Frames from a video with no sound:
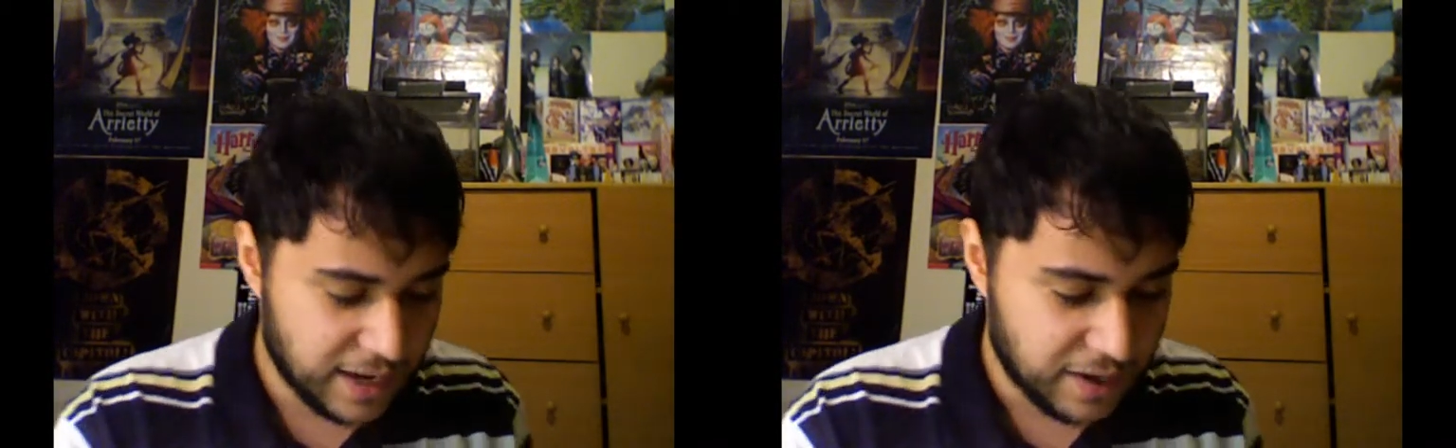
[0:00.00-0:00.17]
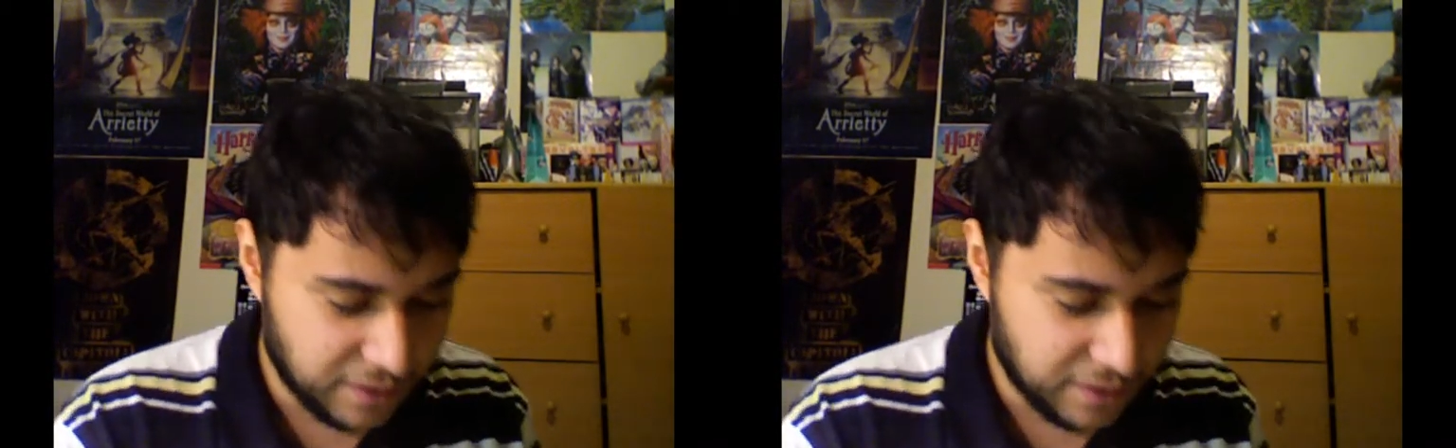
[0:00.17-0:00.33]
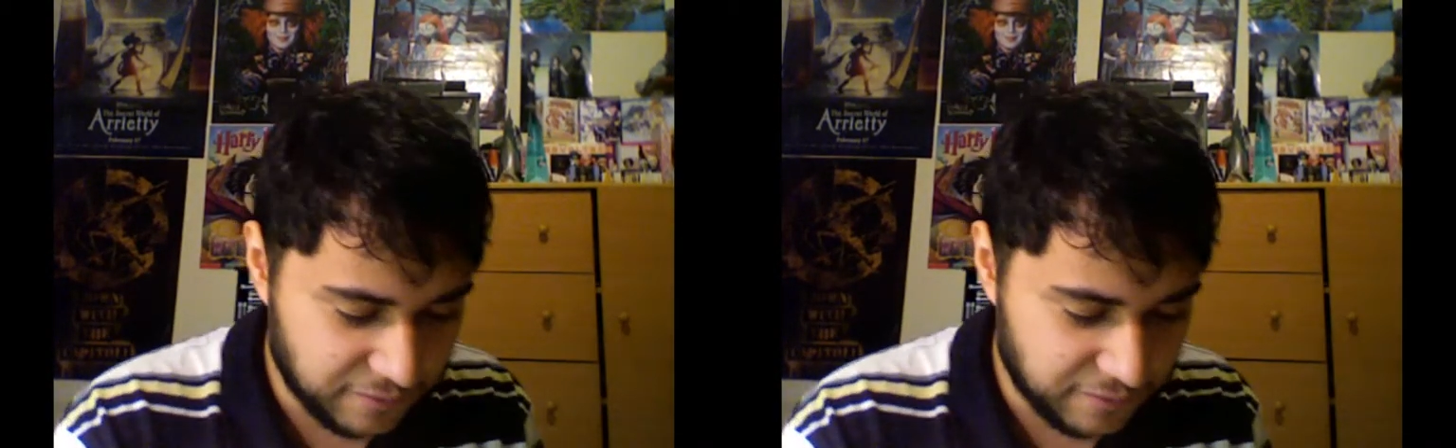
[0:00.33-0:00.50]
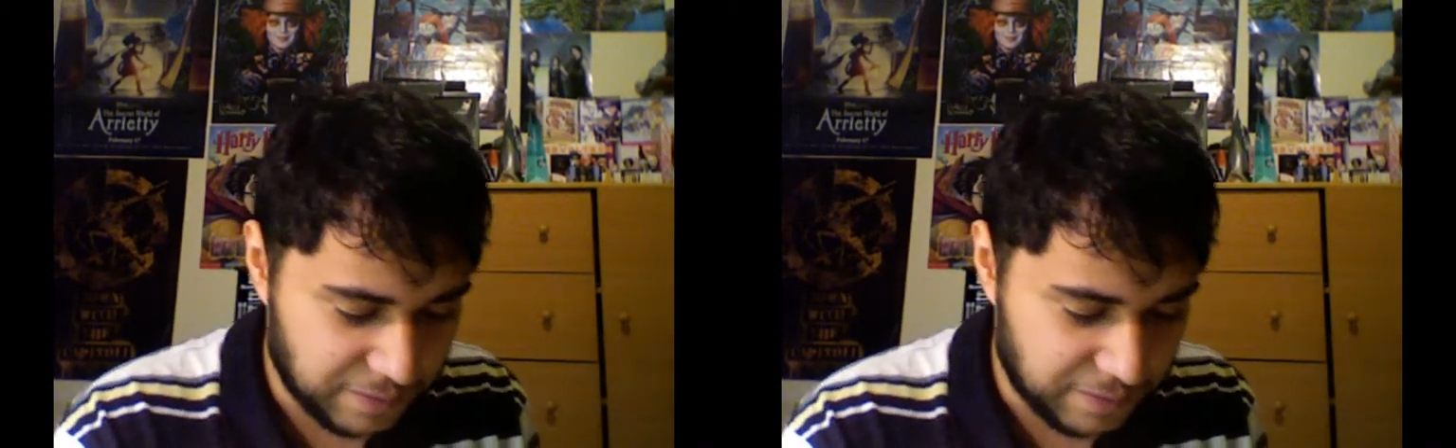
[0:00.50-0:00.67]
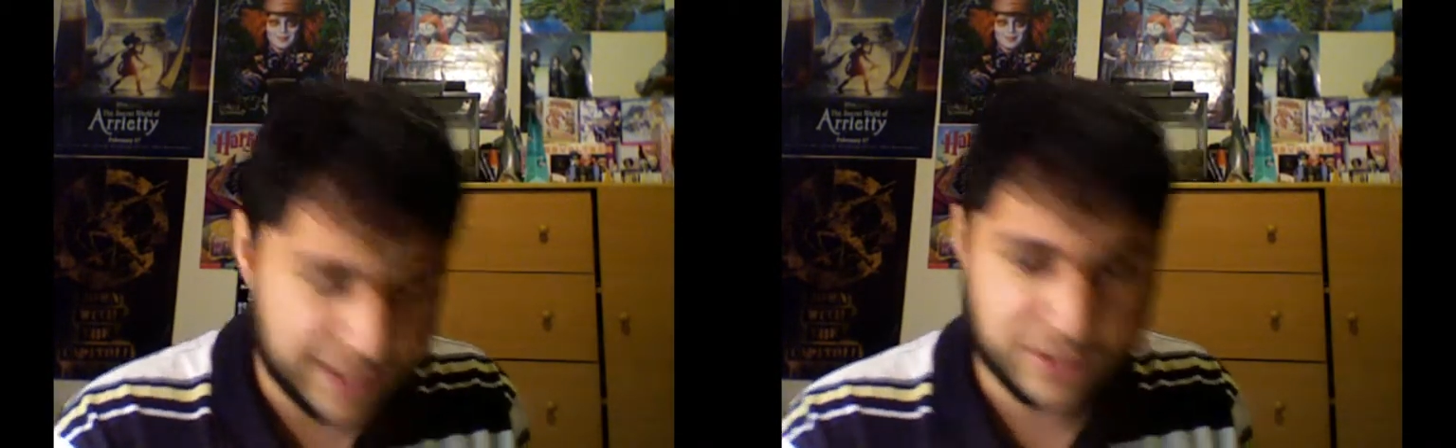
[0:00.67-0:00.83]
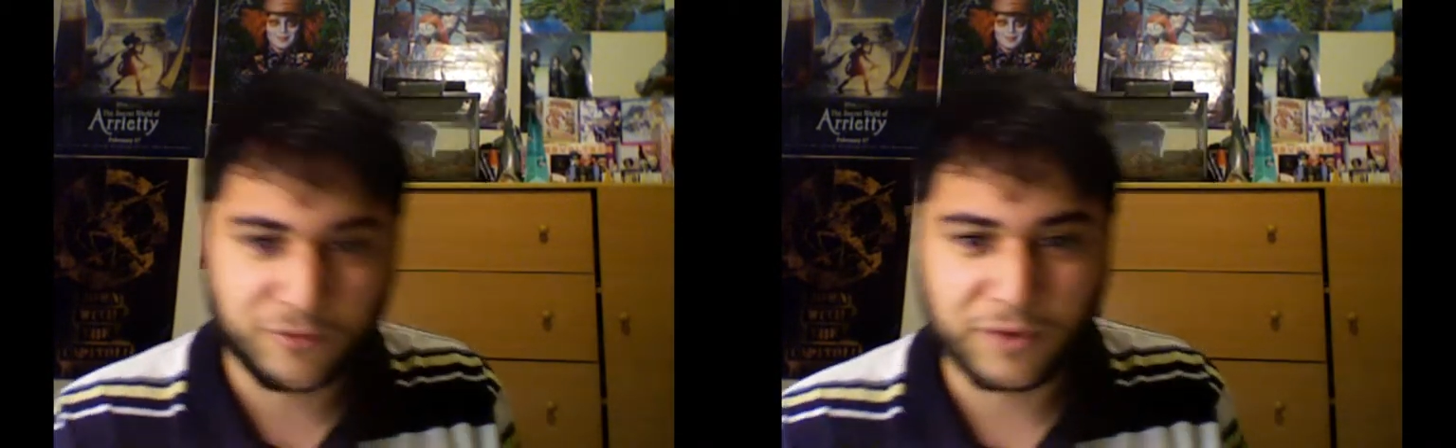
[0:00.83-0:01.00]
None of the
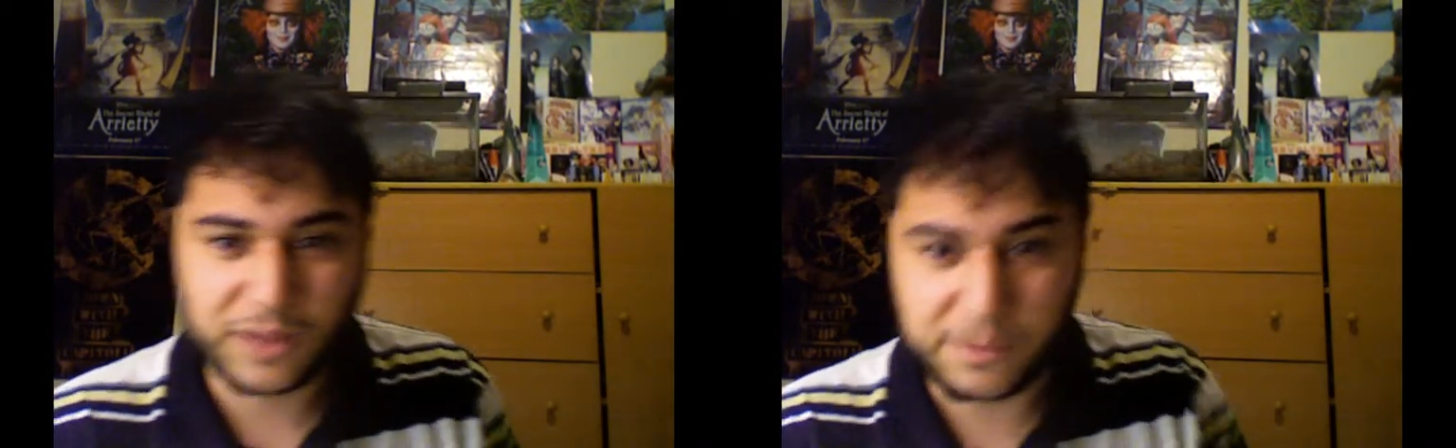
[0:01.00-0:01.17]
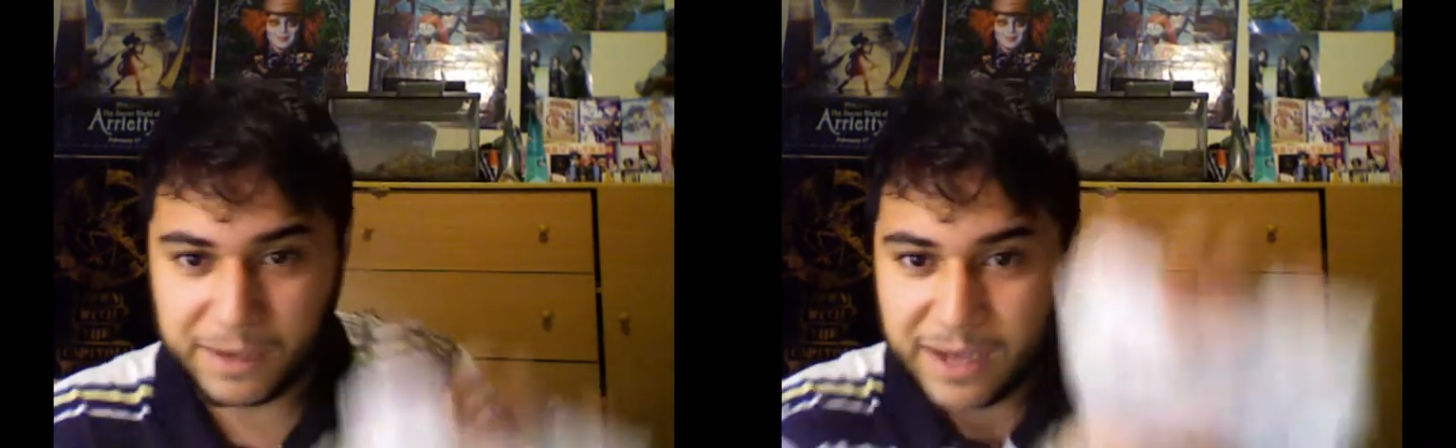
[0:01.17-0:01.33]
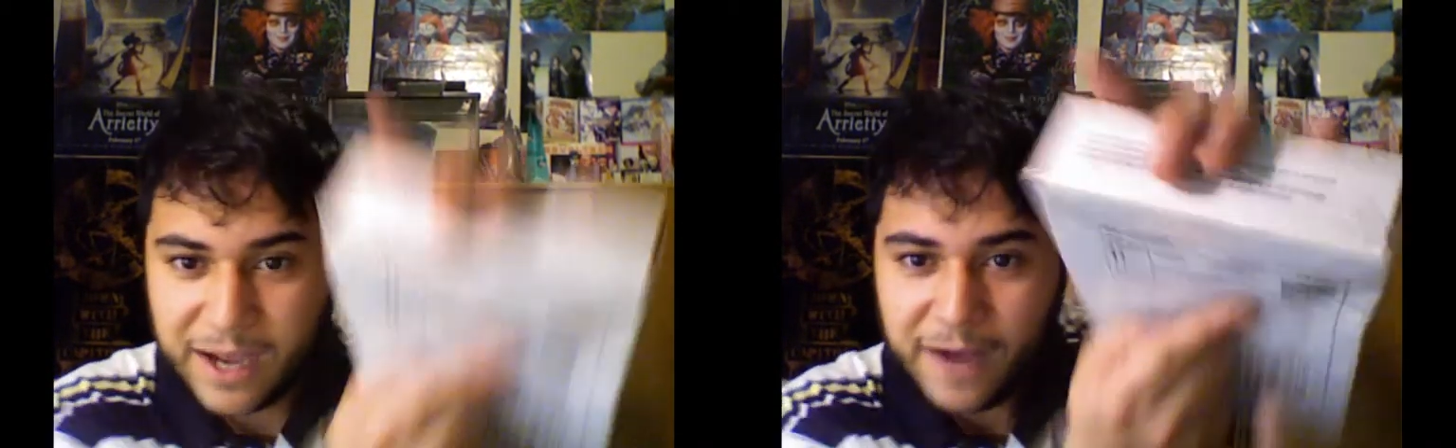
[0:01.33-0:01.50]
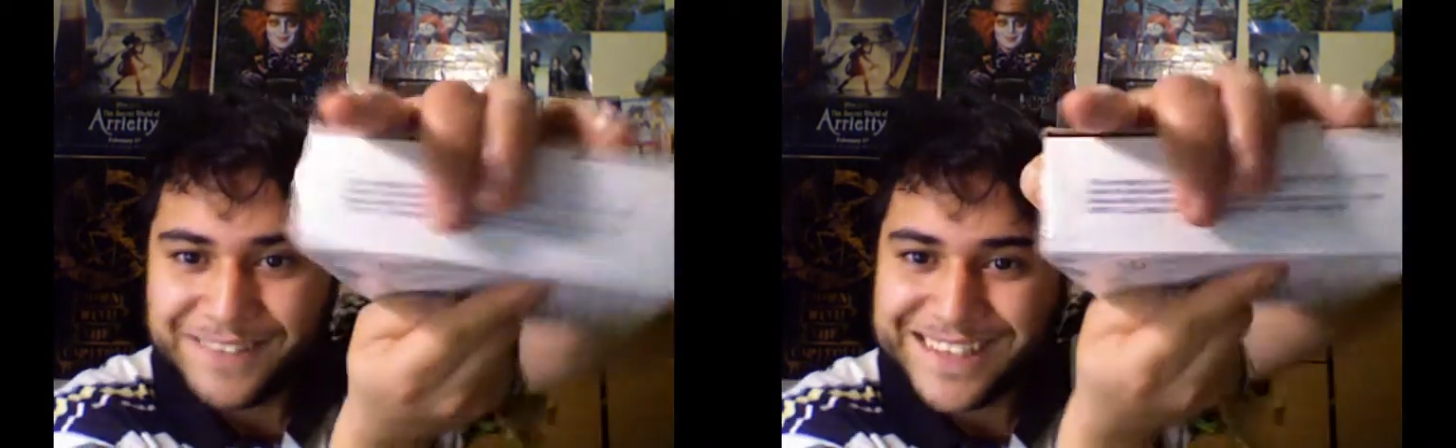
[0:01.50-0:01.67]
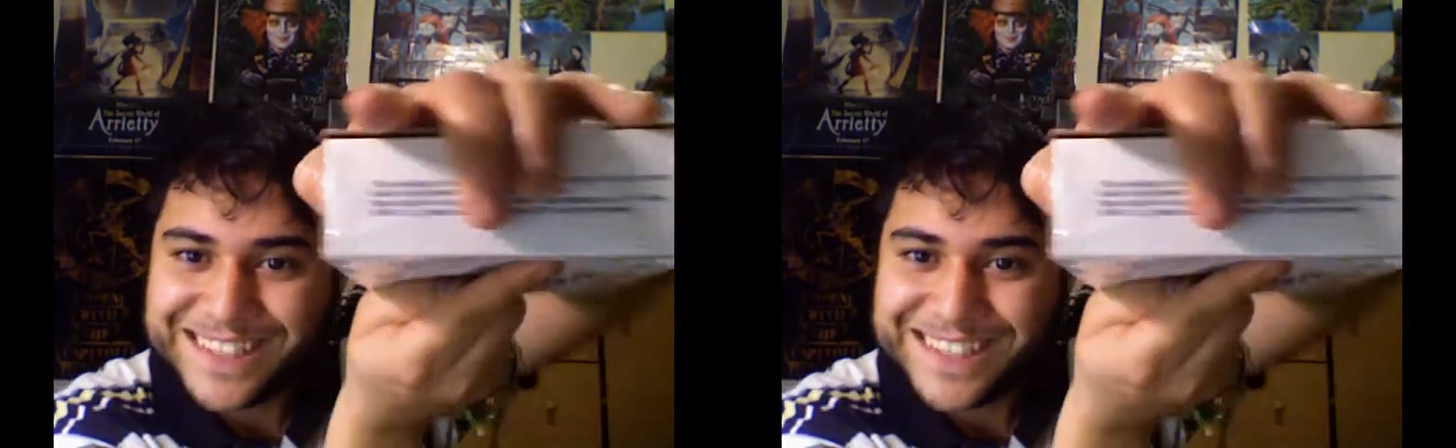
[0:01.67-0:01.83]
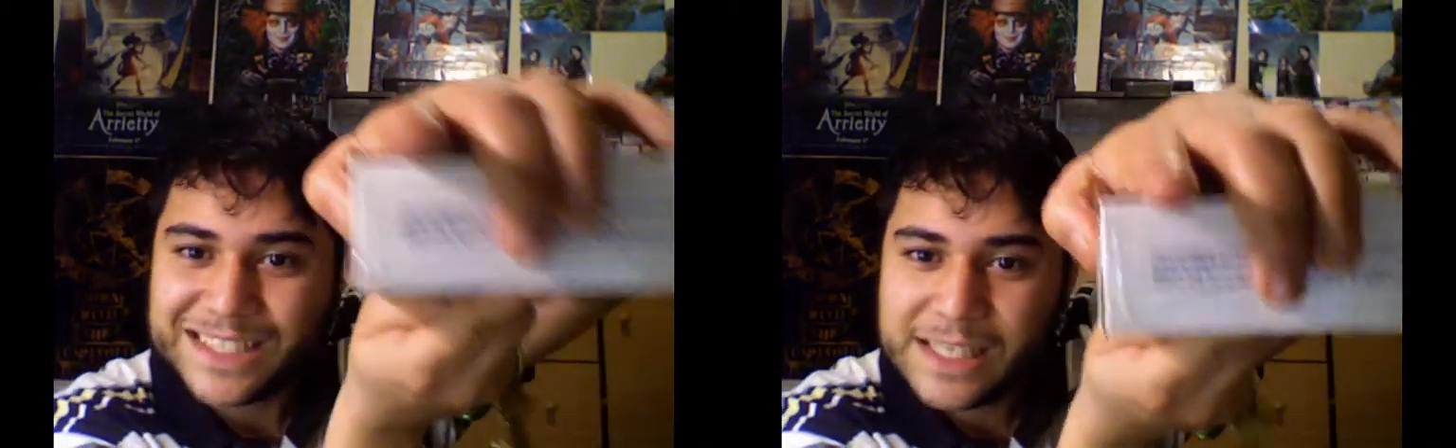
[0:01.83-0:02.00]
plants are really big,
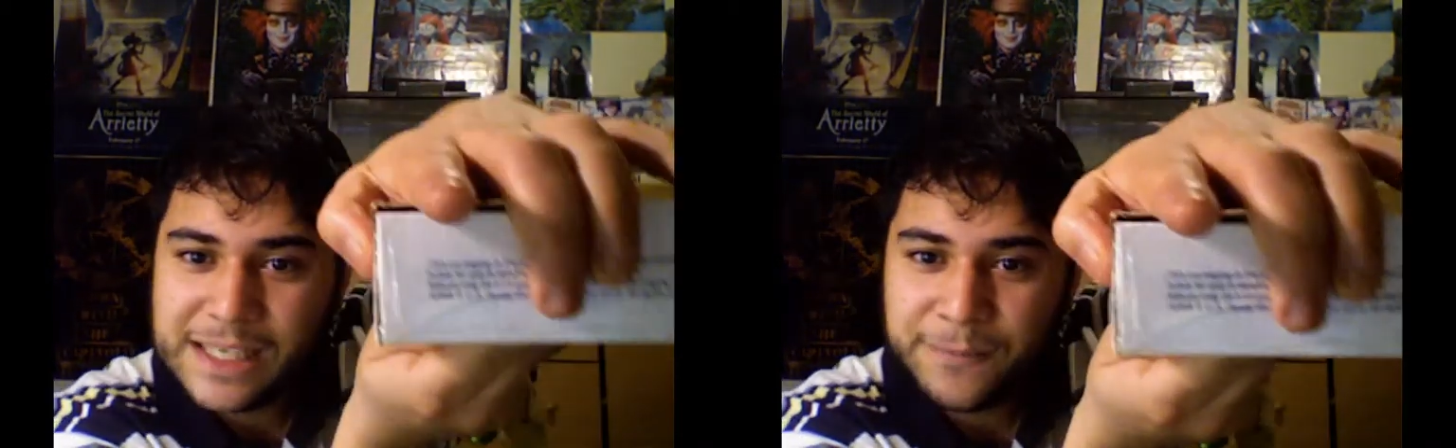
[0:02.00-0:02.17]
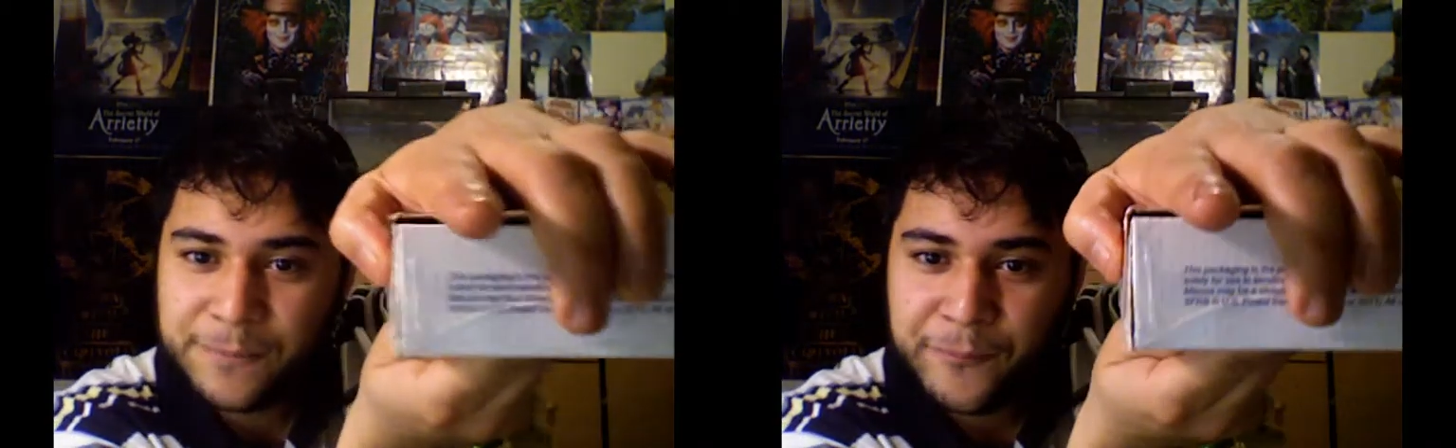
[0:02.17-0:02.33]
obviously.